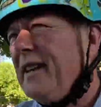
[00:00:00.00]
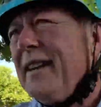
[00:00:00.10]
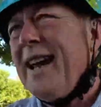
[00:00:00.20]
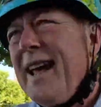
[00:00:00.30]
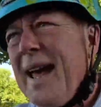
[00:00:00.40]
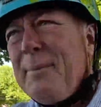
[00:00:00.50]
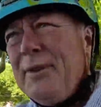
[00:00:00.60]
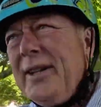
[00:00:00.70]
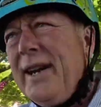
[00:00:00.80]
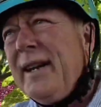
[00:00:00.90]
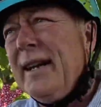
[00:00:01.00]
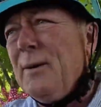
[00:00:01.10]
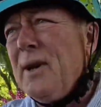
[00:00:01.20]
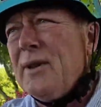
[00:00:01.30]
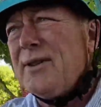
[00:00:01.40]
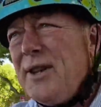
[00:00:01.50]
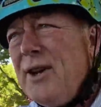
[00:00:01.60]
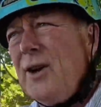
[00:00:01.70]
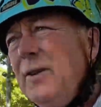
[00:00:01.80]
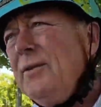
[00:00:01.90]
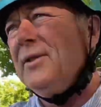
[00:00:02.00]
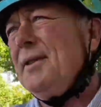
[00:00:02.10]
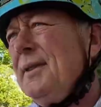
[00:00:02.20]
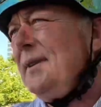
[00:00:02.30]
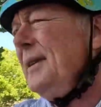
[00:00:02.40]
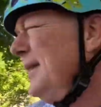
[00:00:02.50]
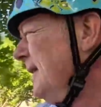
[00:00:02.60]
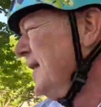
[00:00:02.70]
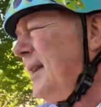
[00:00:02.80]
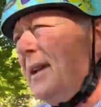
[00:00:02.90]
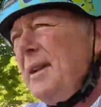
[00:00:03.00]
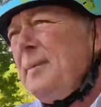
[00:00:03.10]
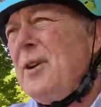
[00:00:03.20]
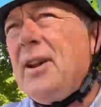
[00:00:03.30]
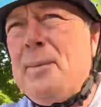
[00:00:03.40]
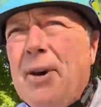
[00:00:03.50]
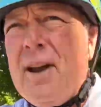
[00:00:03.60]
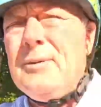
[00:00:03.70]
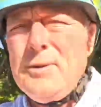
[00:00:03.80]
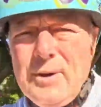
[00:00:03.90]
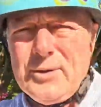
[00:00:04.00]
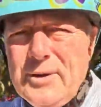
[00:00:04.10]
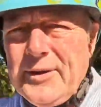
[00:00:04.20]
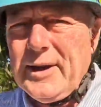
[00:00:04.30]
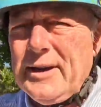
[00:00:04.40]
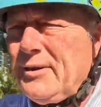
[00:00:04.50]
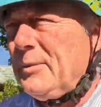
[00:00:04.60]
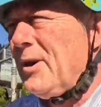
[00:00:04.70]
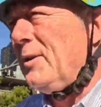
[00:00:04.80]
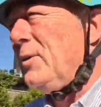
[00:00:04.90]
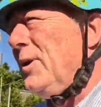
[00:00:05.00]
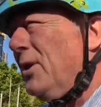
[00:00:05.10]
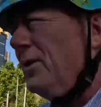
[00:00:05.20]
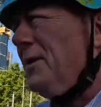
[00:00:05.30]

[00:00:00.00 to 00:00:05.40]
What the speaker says: that aren't particularly well served by the bike world or the electric bike world.